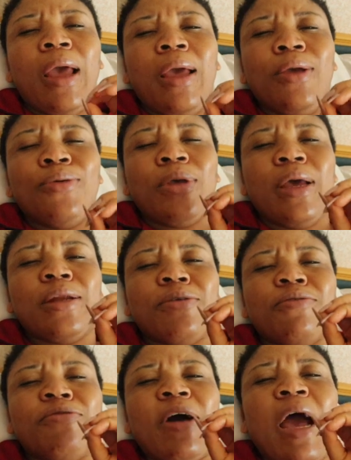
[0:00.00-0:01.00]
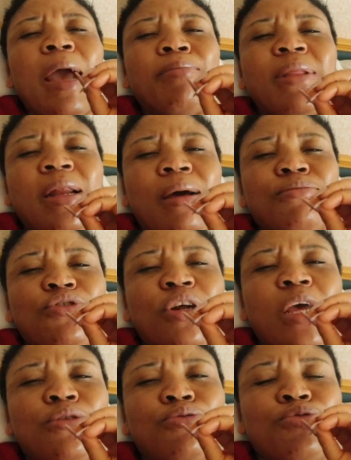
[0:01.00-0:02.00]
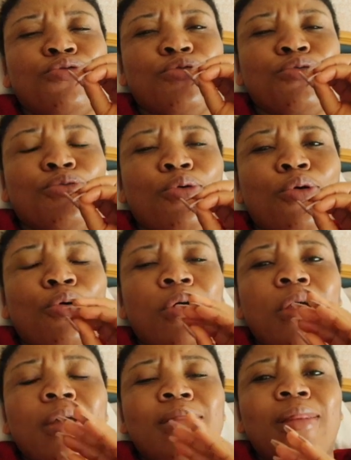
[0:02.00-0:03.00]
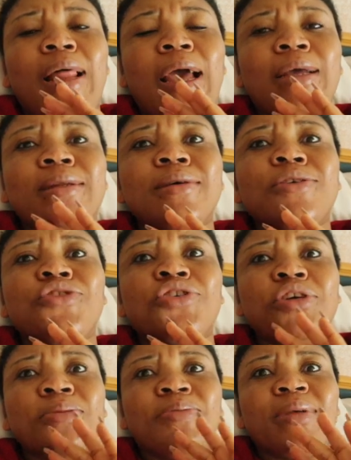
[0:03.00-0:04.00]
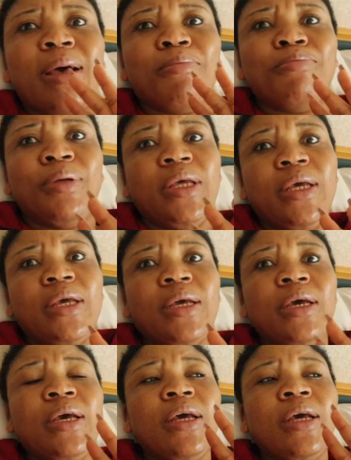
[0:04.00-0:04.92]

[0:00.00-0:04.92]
okay you get the vibe that i'm trying to show you all like these ships are big